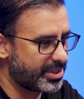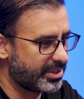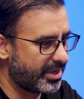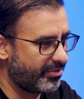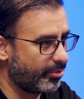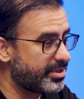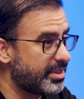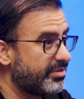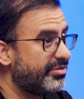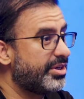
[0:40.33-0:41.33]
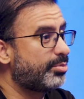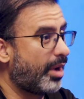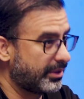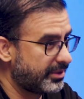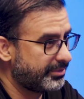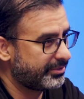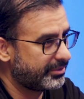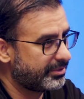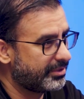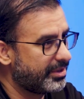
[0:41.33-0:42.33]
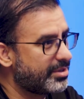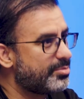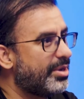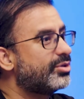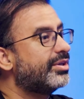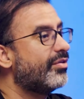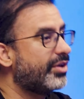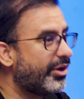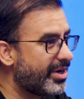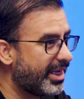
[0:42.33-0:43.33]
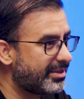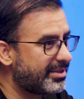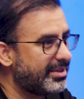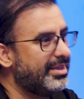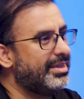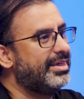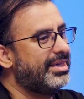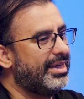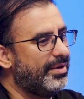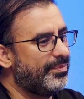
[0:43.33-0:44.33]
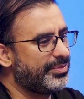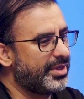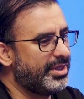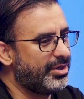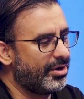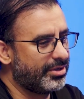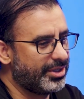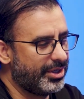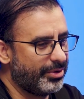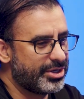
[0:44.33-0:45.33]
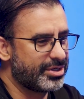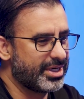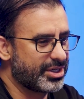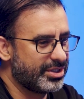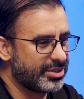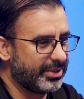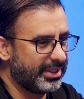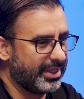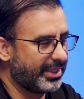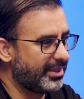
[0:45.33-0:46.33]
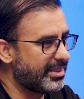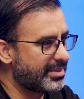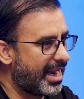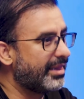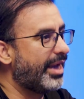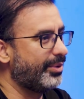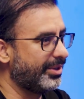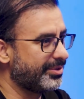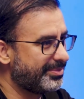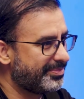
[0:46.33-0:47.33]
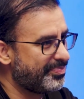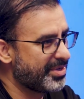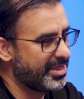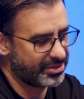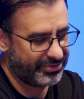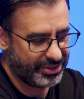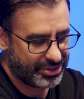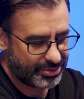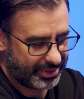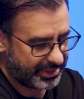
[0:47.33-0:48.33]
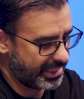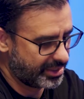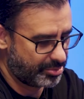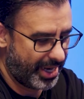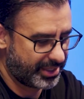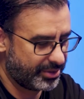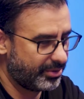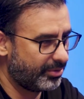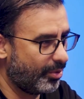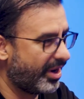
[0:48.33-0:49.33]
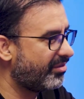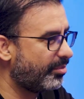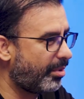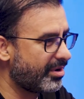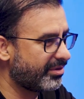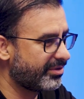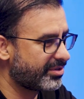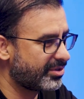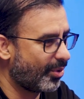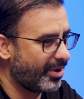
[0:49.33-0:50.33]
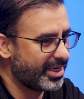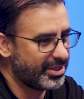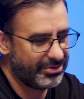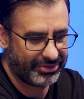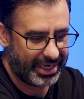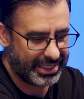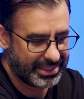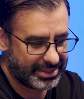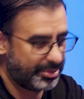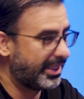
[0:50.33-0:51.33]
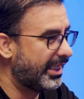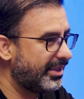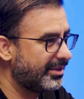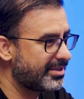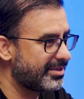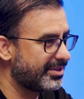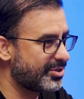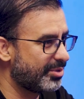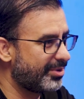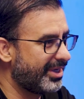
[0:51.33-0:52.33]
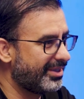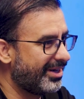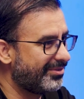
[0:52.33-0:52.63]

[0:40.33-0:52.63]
is that everyone sees a finished product, especially on the internet. In your introductions, read like these highlight reels. So if you just want to take us back to whatever part of the story you find is the beginning, let's jump right in there.